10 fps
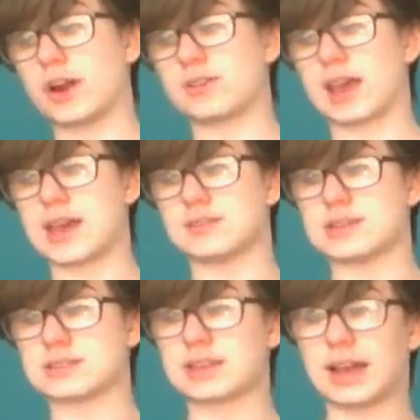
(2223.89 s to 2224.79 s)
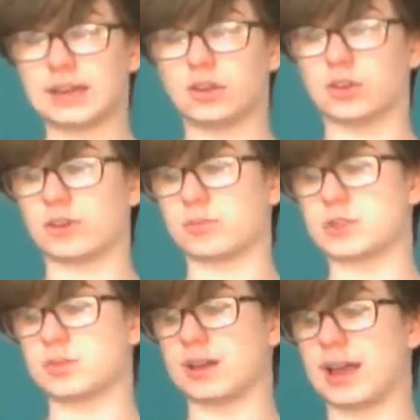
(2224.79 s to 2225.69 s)
rights cases, can hold
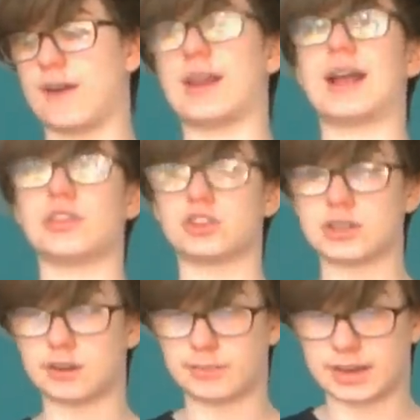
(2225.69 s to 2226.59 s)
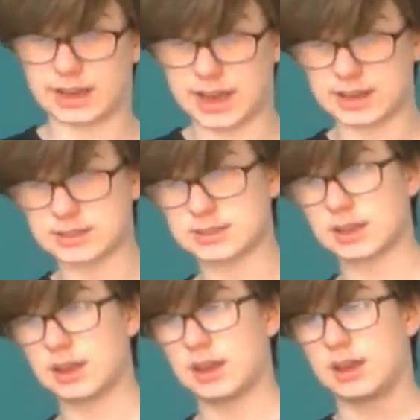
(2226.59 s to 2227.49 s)
government to account, and the Gina Miller case.
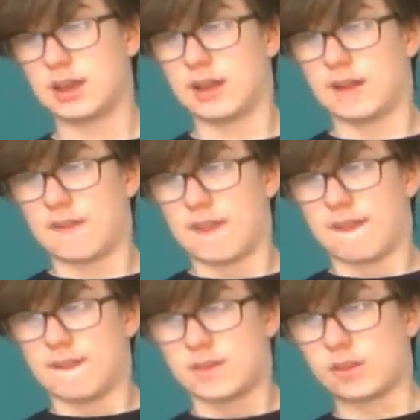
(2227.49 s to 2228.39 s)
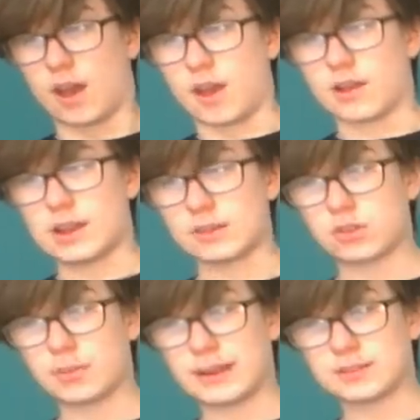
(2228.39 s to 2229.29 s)
So, let's
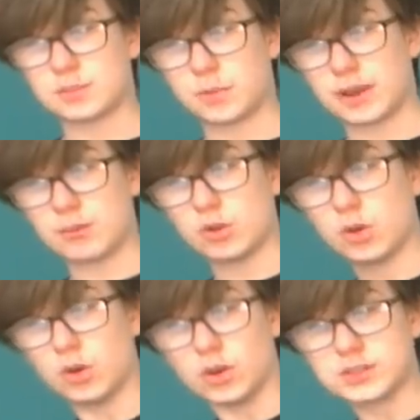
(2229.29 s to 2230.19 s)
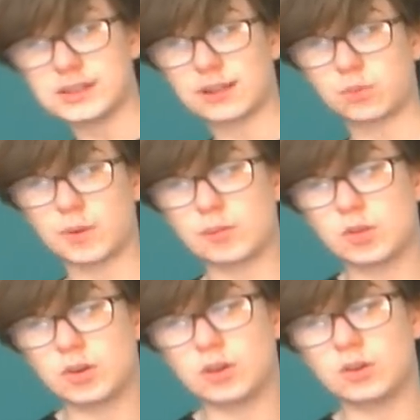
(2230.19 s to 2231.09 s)
talk about the Supreme Court. Now, Supreme
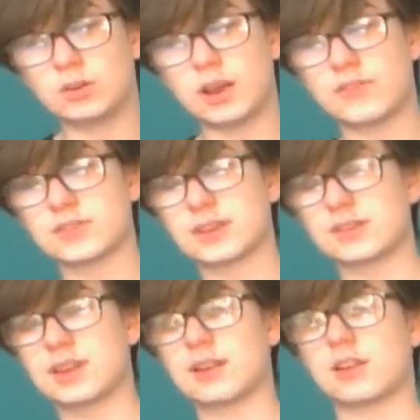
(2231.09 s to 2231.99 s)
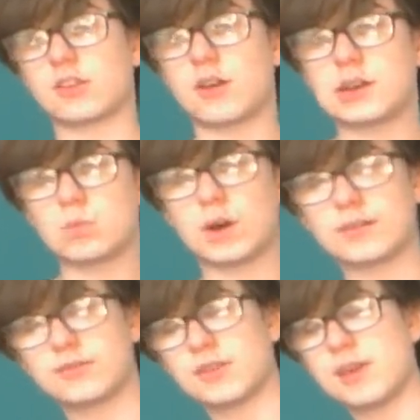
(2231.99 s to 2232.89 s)
Court are all over 60 and there's only
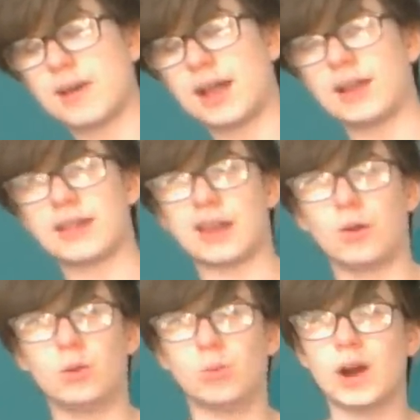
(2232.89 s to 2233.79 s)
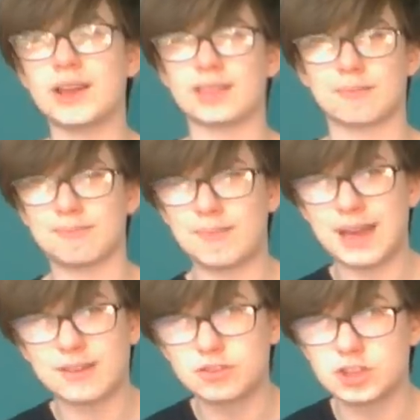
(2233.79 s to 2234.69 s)
one female and they're all white. That
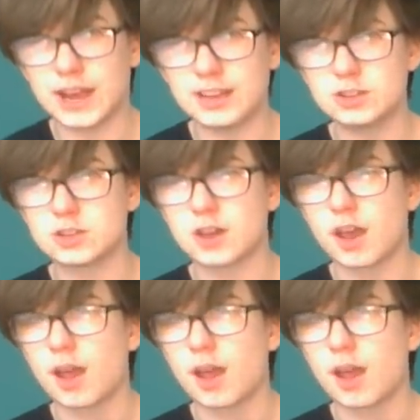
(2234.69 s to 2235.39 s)
may have changed.